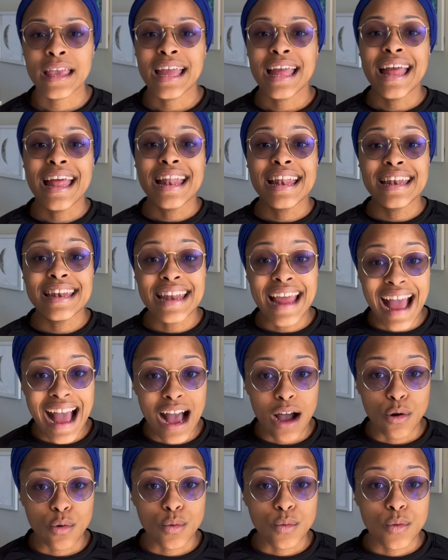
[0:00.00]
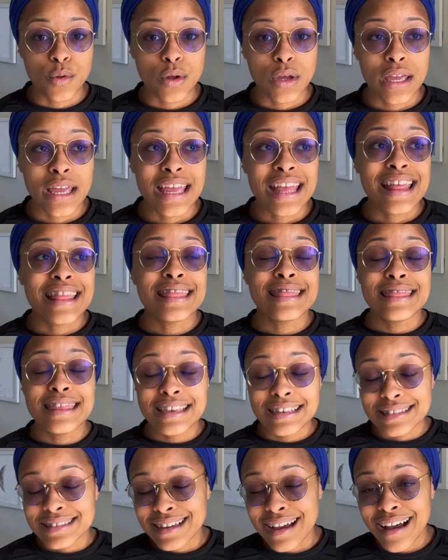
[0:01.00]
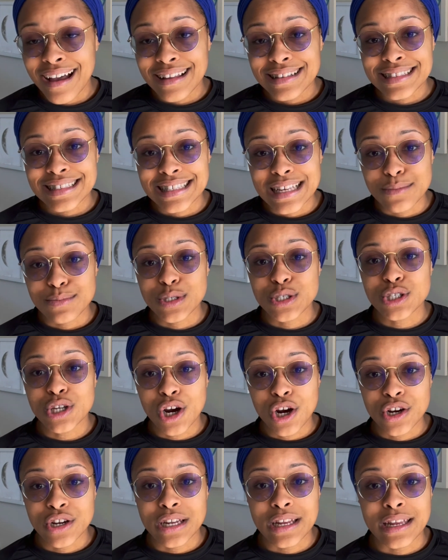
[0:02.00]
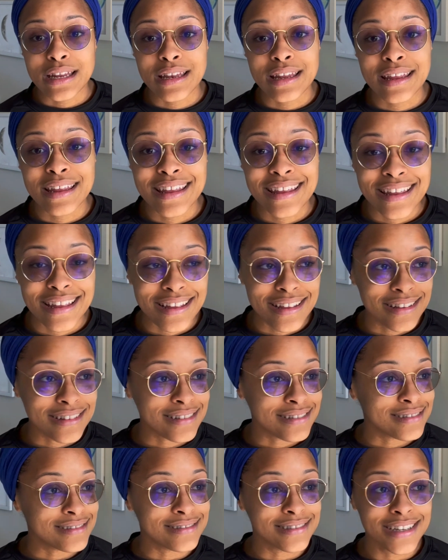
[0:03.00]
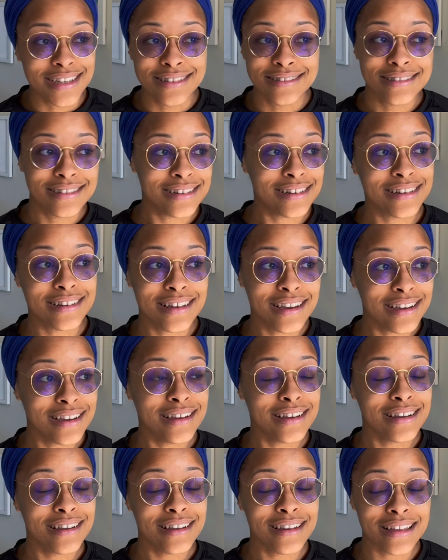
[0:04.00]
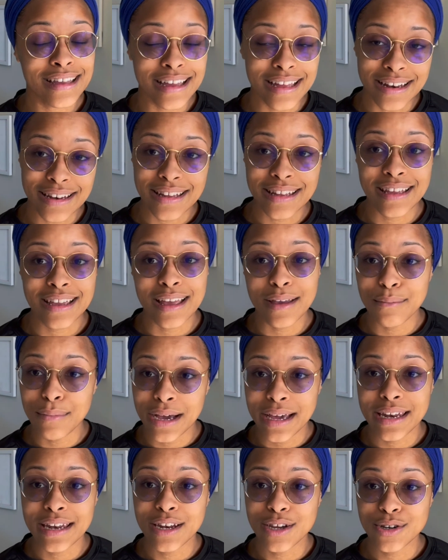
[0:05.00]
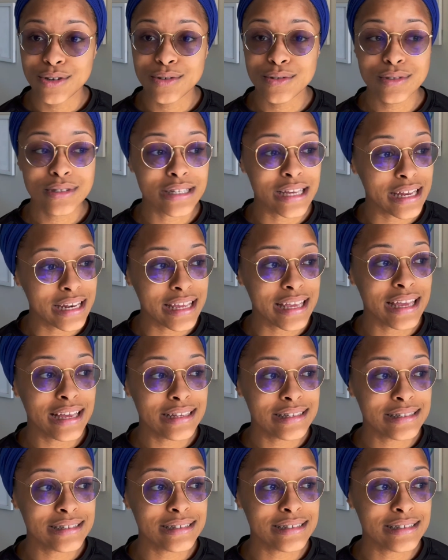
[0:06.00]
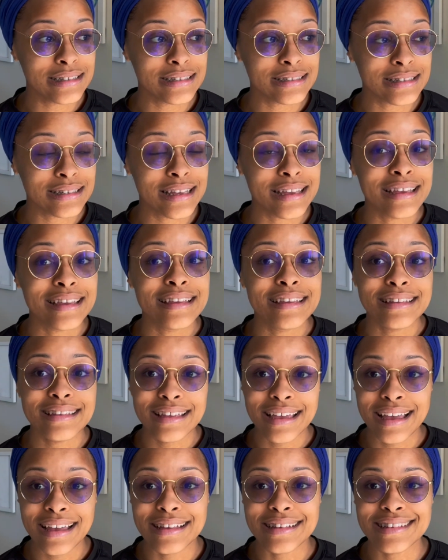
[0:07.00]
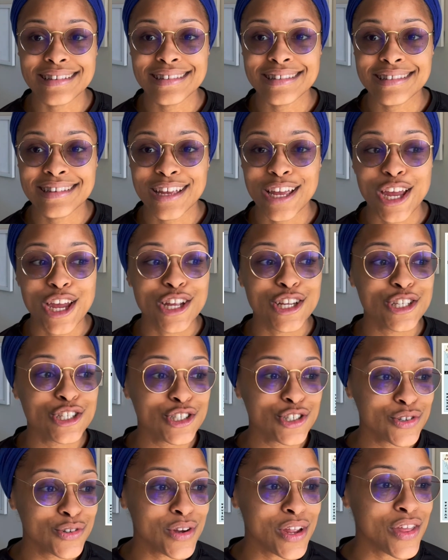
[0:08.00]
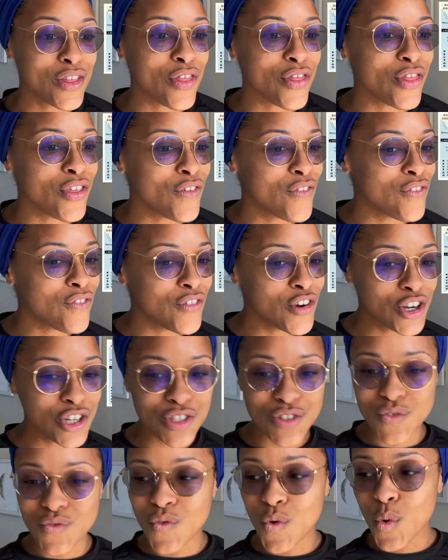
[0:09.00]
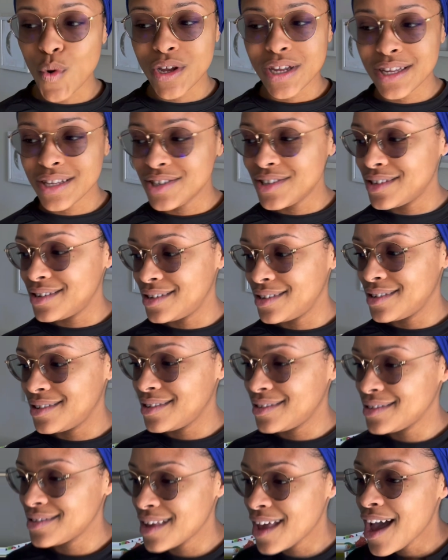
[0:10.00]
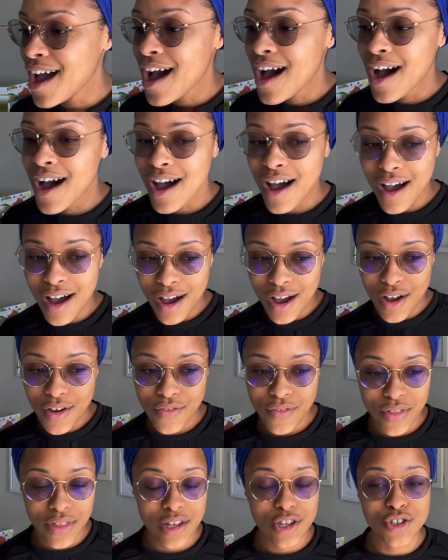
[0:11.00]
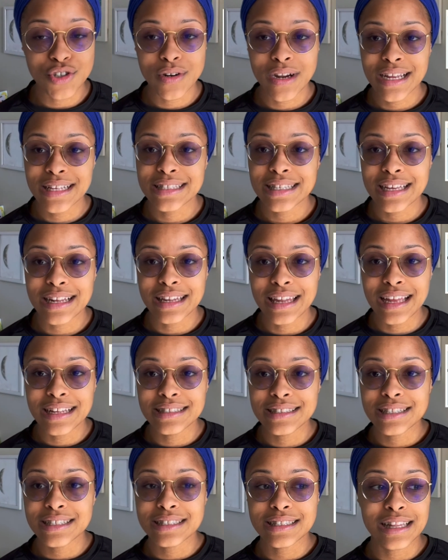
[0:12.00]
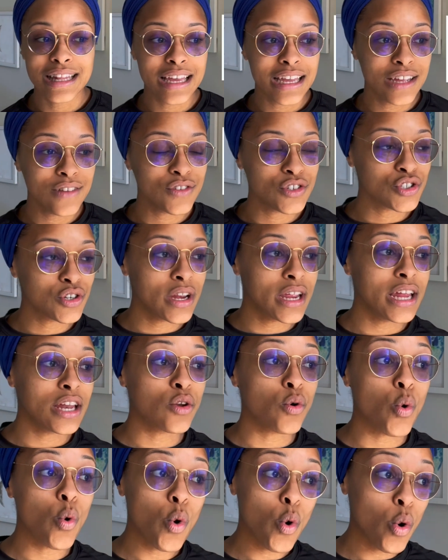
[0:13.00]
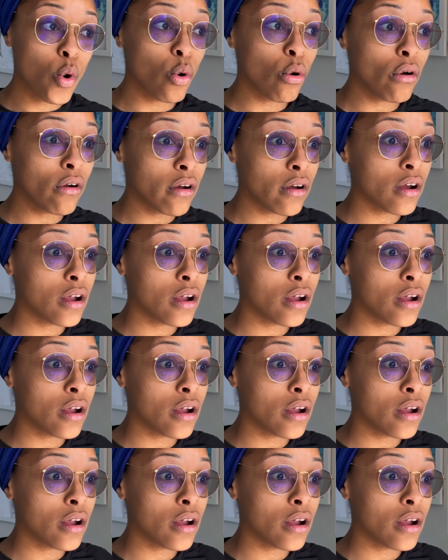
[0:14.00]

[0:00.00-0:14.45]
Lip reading: Now, this concept started, anybody knows? Any guesses? Yes, during the first voyages of the transatlantic slave trade, or